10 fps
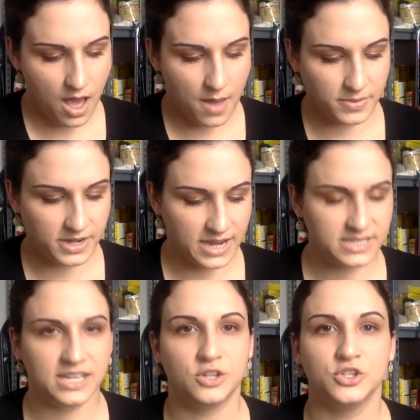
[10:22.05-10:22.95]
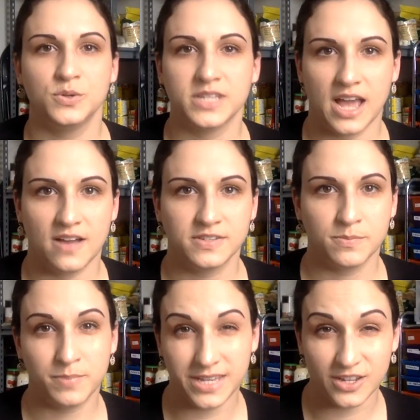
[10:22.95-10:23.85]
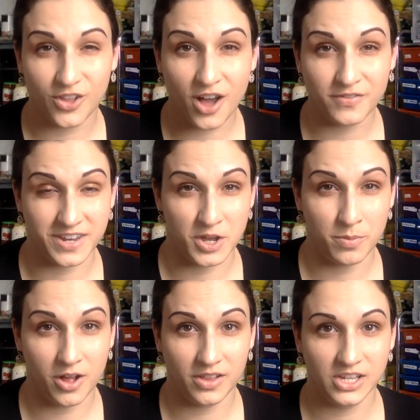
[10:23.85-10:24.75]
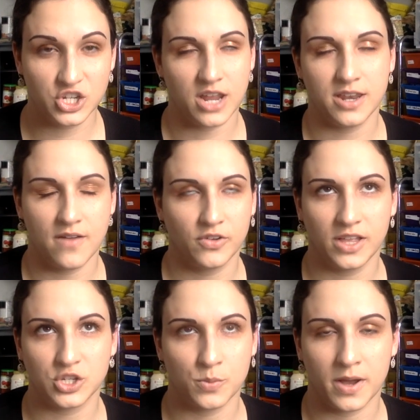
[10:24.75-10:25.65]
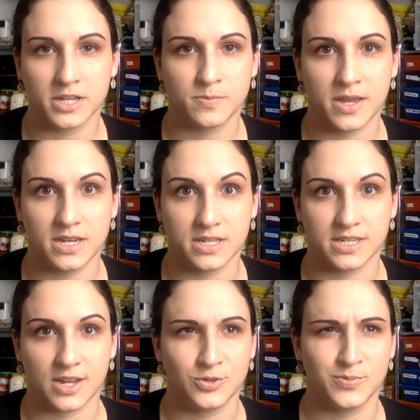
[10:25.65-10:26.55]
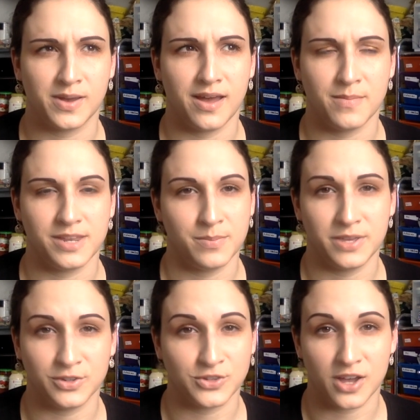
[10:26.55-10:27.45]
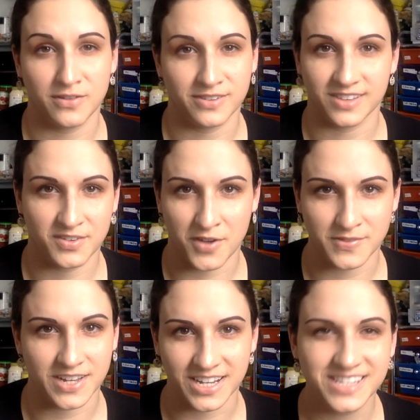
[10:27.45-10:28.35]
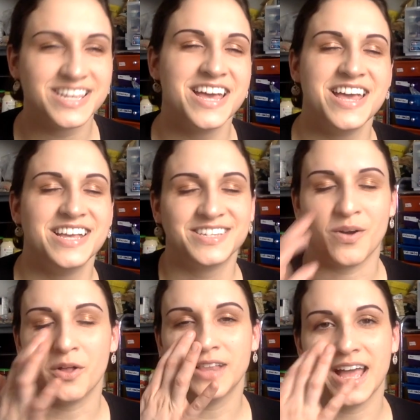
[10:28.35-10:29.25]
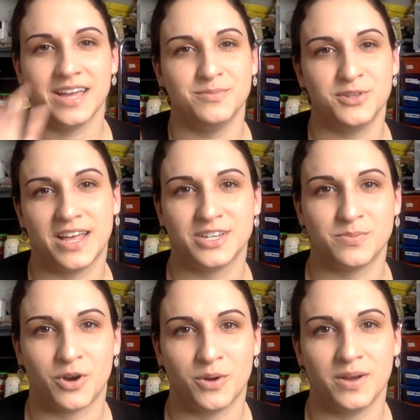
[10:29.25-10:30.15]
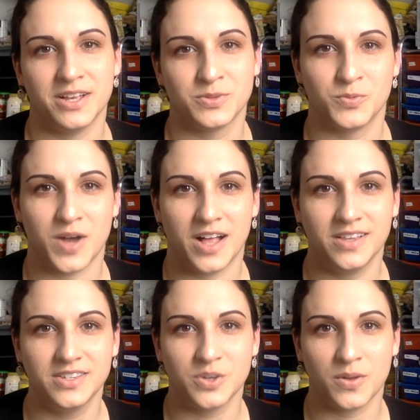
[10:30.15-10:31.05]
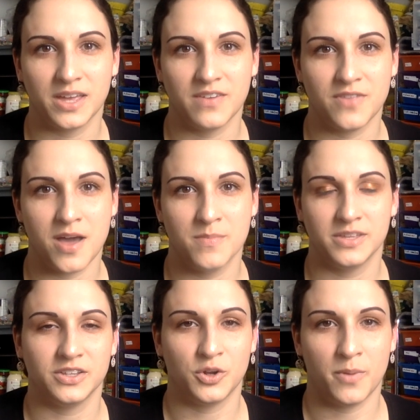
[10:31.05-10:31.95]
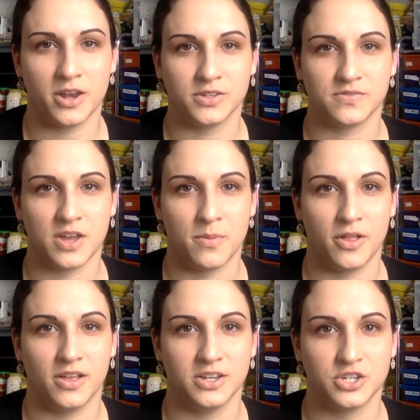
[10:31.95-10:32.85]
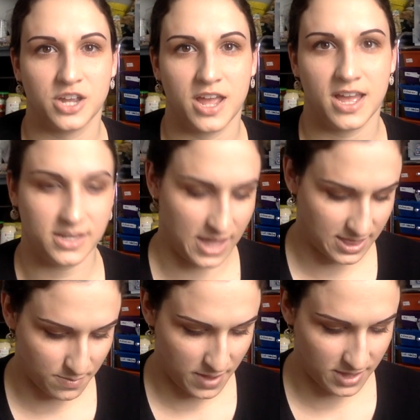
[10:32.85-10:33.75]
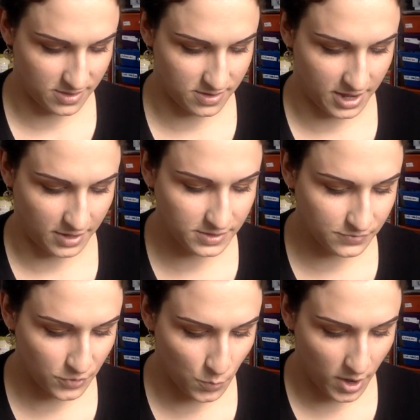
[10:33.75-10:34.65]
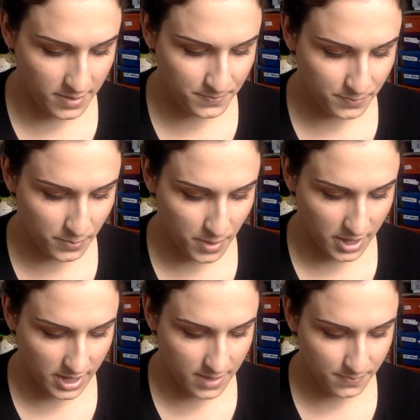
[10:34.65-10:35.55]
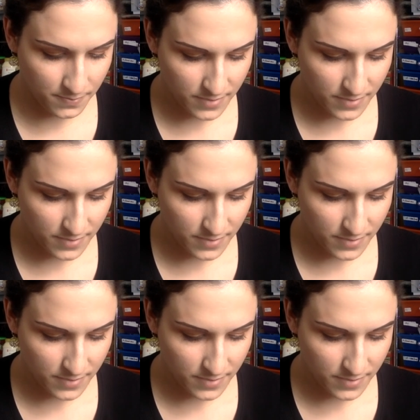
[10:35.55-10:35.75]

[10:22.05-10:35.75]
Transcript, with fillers: Um, the next thing I'll do is I have some peel off nail polish. I never let Tobias paint his nails, but I mean, it peels off in like five seconds. So I'll let him do that tomorrow as well. So I'll give them the little bottles of nail polish and let them paint their nails for one bucket.